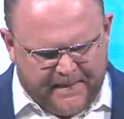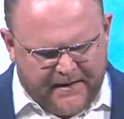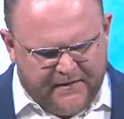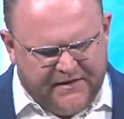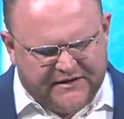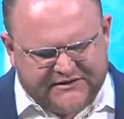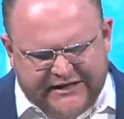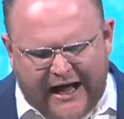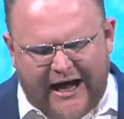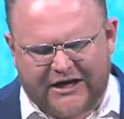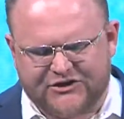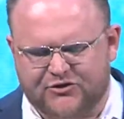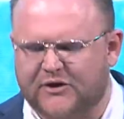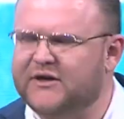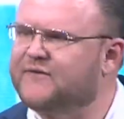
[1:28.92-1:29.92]
The
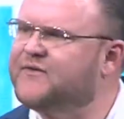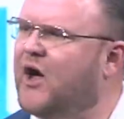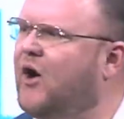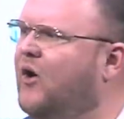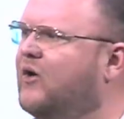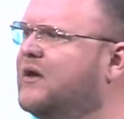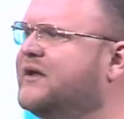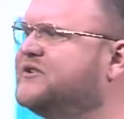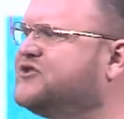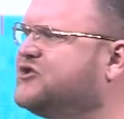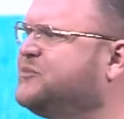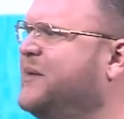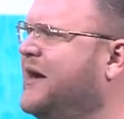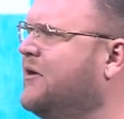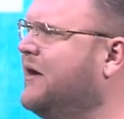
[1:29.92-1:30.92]
doctrine of the Holy
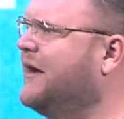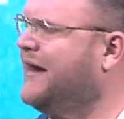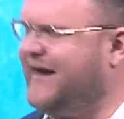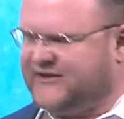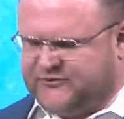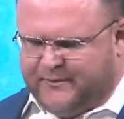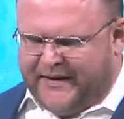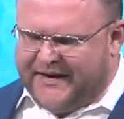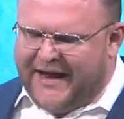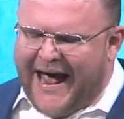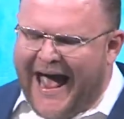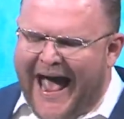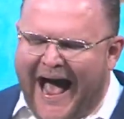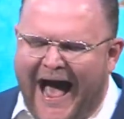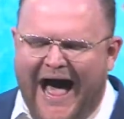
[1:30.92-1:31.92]
Spirit has been
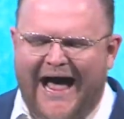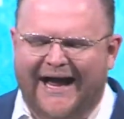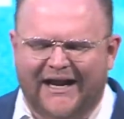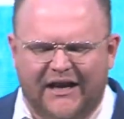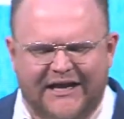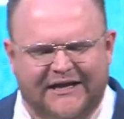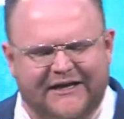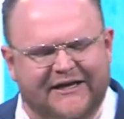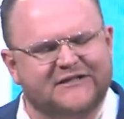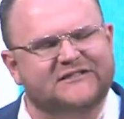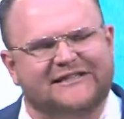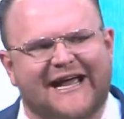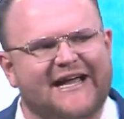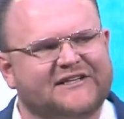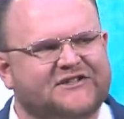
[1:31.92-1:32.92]
highly
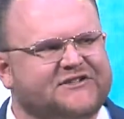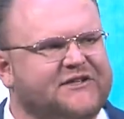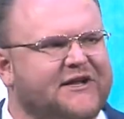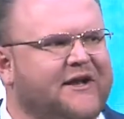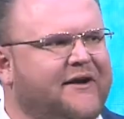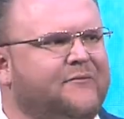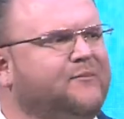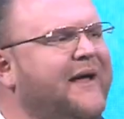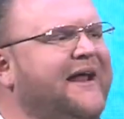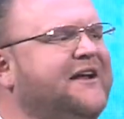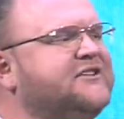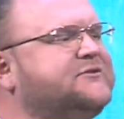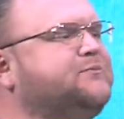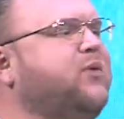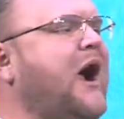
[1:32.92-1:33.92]
contested and
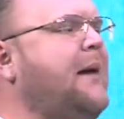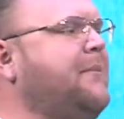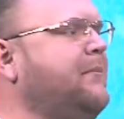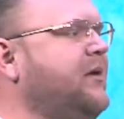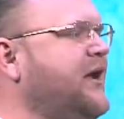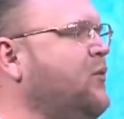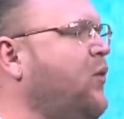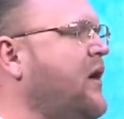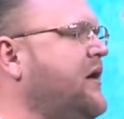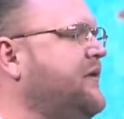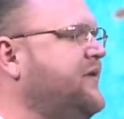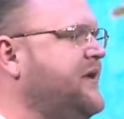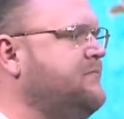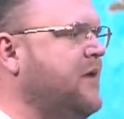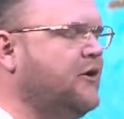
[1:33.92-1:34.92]
is probably one of
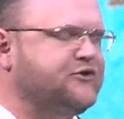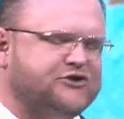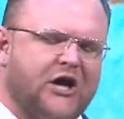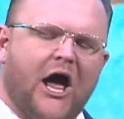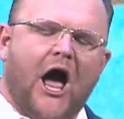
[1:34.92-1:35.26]
the most